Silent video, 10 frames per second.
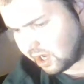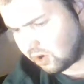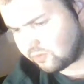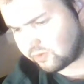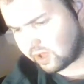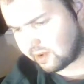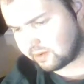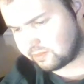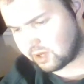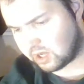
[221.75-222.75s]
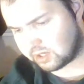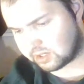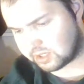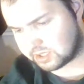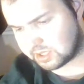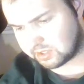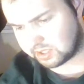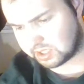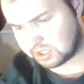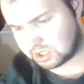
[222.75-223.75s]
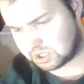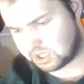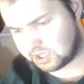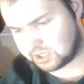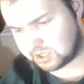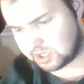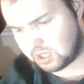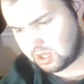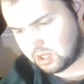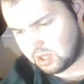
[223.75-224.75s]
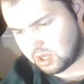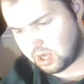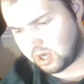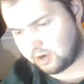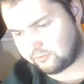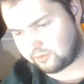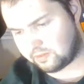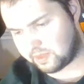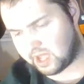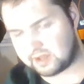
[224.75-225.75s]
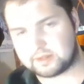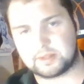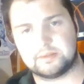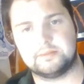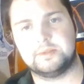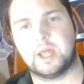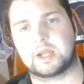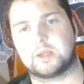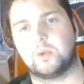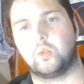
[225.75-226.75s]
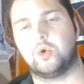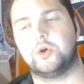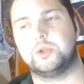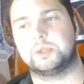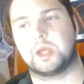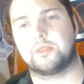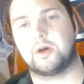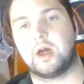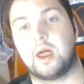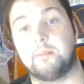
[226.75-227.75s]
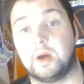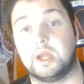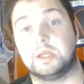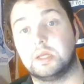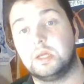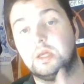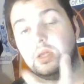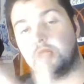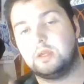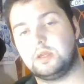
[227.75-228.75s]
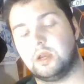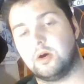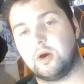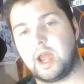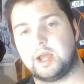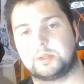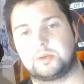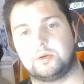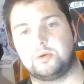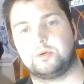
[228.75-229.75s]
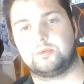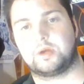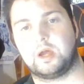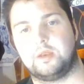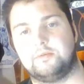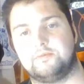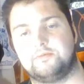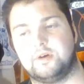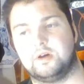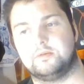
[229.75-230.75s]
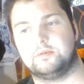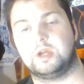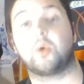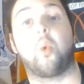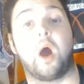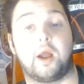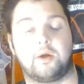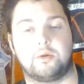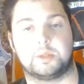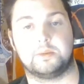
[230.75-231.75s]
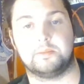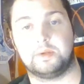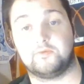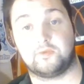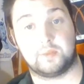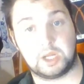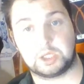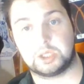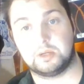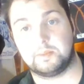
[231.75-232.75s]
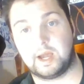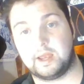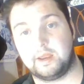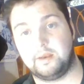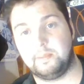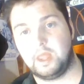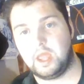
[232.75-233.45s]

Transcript: hopefully, considering that she is from that neck of the woods, I thought I might, you know, ask her, kind of inquire some information about it,